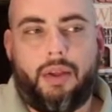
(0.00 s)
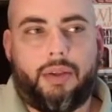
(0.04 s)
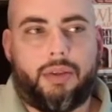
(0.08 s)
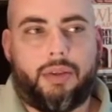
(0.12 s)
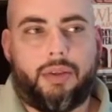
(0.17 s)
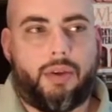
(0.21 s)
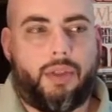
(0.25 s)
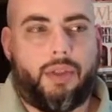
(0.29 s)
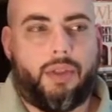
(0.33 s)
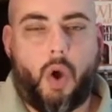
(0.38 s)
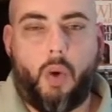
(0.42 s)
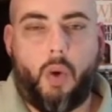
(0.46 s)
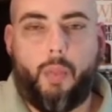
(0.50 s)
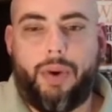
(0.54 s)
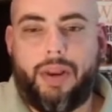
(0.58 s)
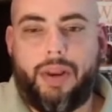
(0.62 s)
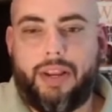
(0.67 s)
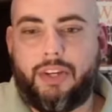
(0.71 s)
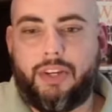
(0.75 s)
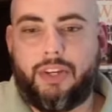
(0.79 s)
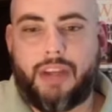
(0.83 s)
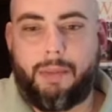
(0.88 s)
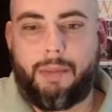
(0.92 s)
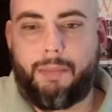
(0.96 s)
So the
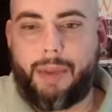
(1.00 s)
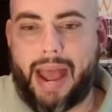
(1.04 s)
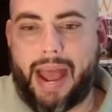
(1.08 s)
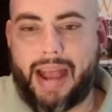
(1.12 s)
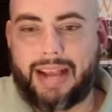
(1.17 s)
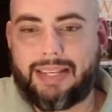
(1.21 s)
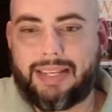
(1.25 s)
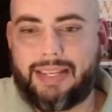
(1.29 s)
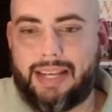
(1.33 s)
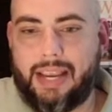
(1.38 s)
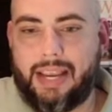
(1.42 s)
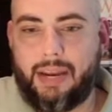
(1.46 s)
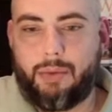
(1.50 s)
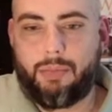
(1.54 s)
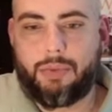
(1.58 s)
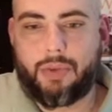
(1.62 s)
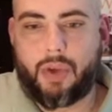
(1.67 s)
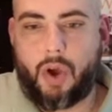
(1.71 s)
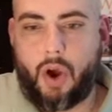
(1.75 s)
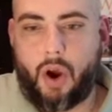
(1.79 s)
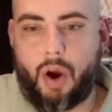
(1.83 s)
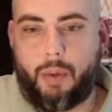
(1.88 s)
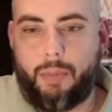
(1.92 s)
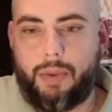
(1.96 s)
opening jetpack scene was
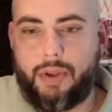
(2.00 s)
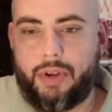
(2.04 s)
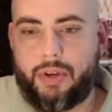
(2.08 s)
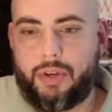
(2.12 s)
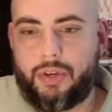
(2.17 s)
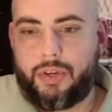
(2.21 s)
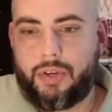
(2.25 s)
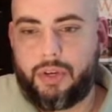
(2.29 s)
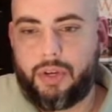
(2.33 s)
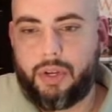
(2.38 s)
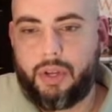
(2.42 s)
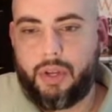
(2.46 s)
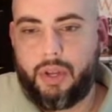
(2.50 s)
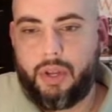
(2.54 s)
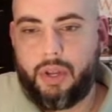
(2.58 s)
garbage.